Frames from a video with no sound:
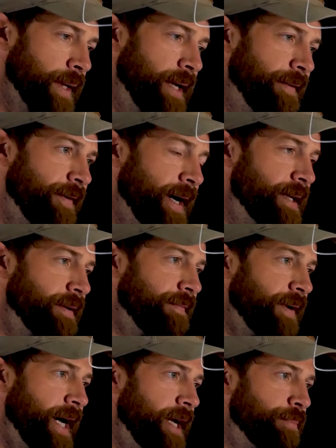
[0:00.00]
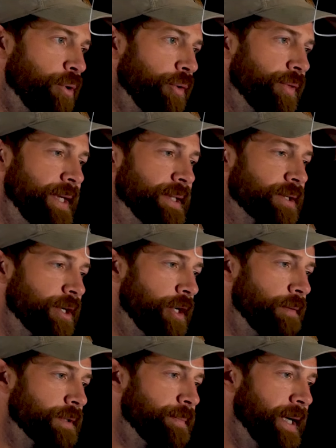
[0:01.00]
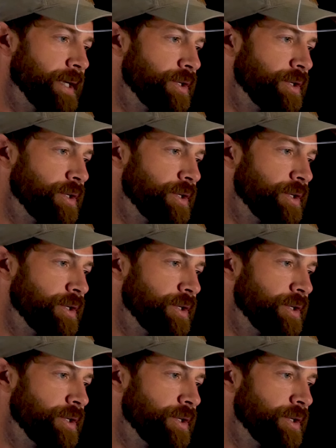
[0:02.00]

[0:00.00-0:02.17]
If I divide both these terms by